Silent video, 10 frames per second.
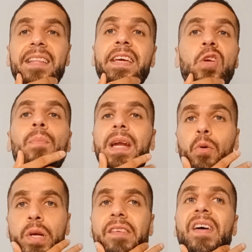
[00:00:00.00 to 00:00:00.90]
i think you better
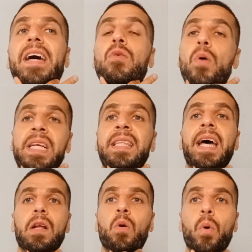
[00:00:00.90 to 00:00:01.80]
reevaluate
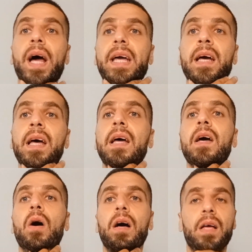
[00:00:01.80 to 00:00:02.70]
that right
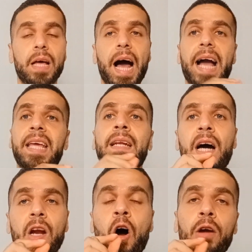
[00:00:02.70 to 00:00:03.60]
i
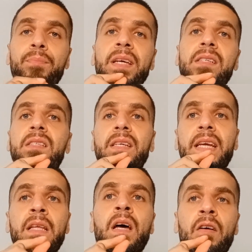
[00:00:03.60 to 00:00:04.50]
cannot harp this
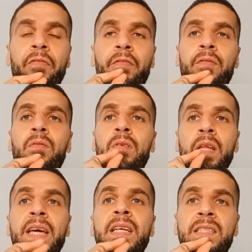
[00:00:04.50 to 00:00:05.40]
enough
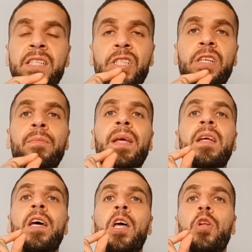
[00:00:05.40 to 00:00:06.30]
ladies and gentlemen
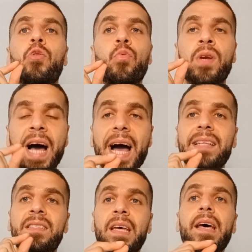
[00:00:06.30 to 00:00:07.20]
do
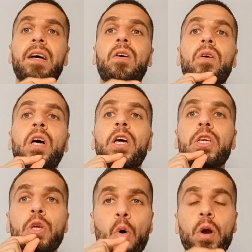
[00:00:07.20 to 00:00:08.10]
not tell
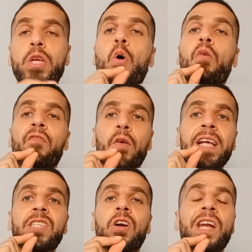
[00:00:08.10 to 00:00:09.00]
your your
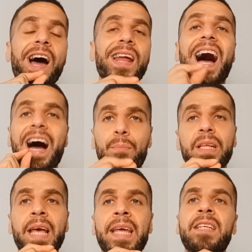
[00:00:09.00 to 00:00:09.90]
friends are not
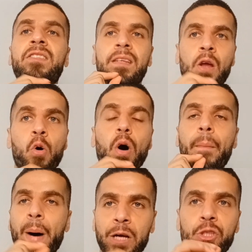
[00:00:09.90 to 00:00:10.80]
obligated to know
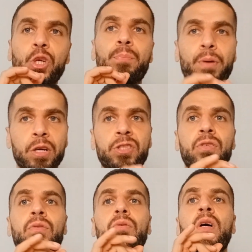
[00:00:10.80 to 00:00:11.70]
about your
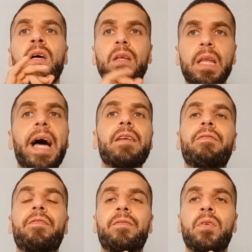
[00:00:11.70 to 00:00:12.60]
personal
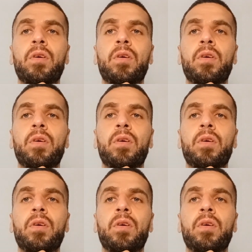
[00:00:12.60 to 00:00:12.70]
life.